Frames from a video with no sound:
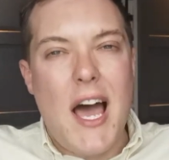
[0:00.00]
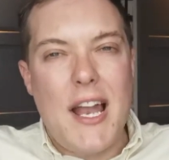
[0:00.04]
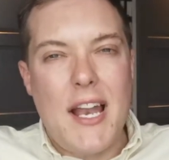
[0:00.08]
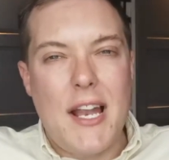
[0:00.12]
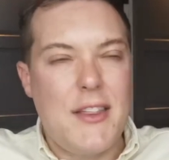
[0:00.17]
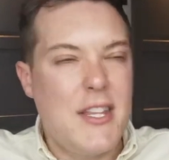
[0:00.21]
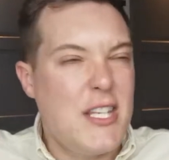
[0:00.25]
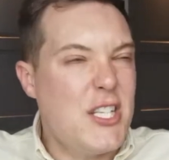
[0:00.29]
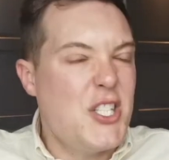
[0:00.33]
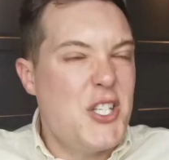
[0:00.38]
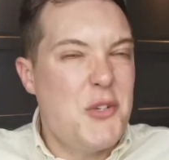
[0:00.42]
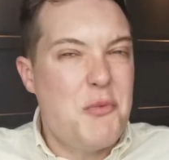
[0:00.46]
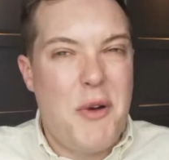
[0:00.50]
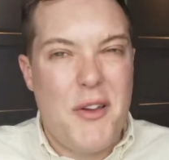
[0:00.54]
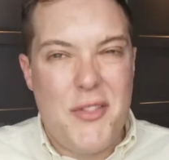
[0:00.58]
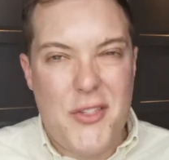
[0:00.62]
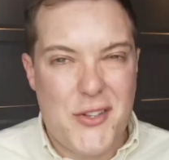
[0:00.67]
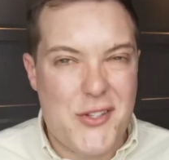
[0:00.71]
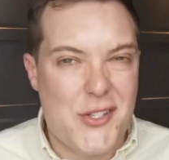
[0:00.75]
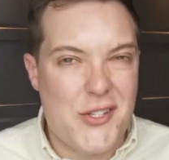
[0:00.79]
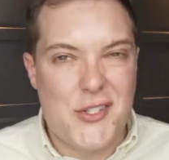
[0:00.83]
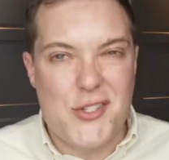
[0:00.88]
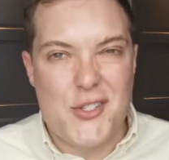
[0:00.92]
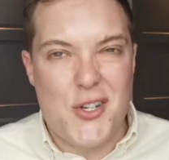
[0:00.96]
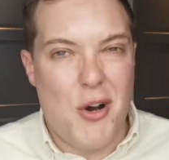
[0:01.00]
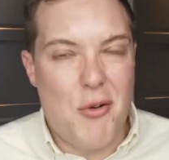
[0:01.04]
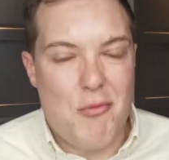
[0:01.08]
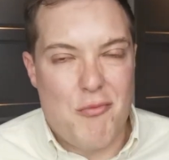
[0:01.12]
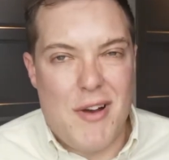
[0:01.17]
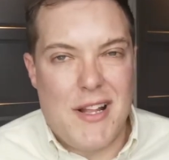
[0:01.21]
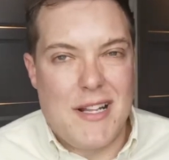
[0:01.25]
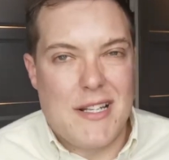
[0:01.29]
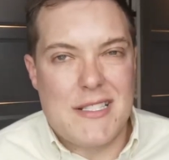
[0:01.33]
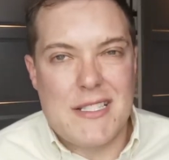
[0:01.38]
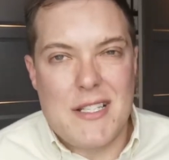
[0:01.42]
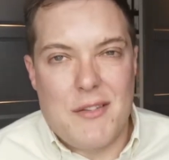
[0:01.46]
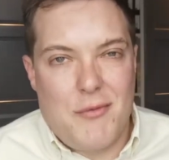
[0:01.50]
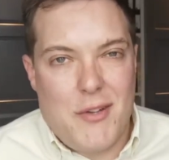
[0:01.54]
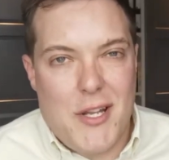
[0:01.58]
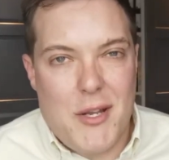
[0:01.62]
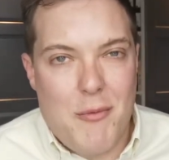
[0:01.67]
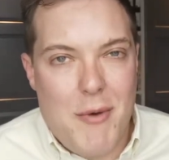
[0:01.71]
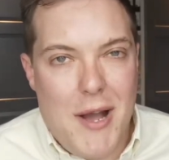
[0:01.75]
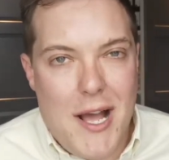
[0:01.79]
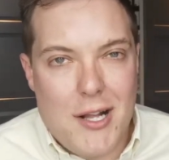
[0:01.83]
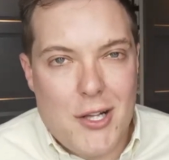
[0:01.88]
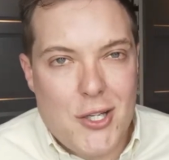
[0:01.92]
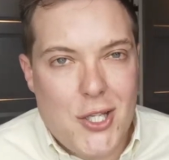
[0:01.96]
and I think she weathered the storm relatively
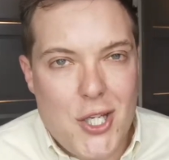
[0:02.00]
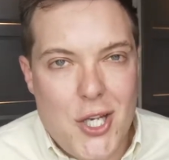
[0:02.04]
well.